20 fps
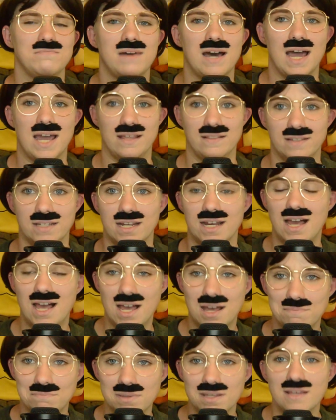piling
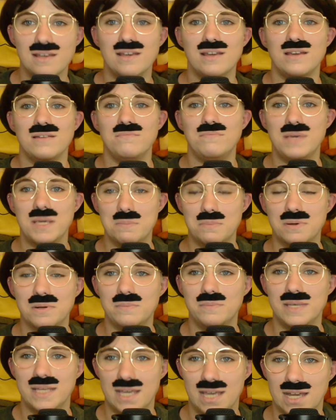up, people
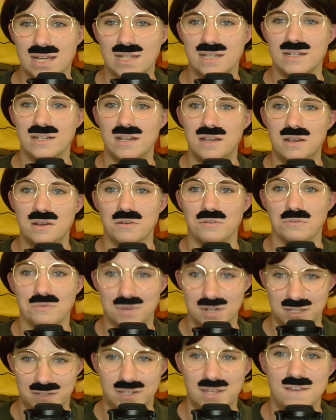began
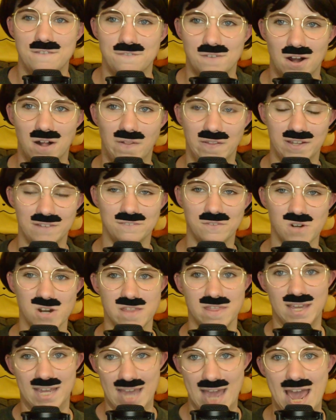really falling for
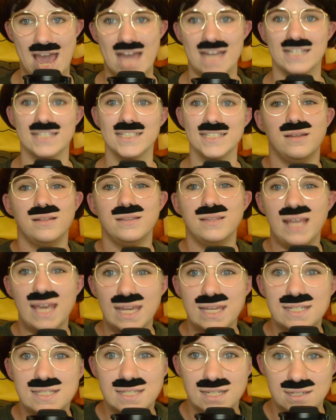the gag
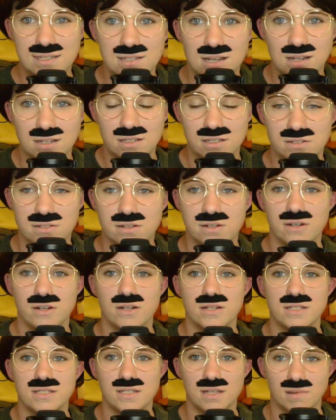like TikTok
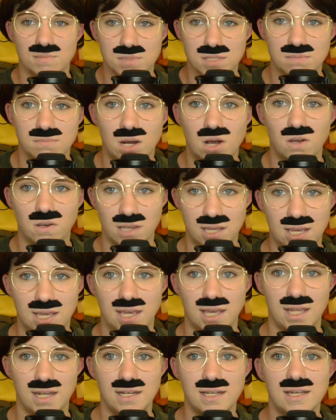user Some Small
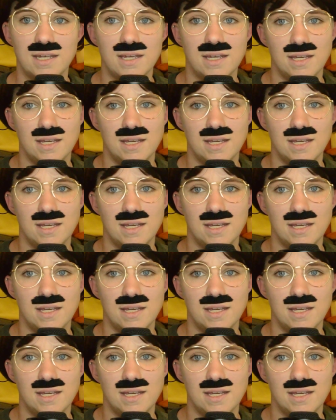Kid,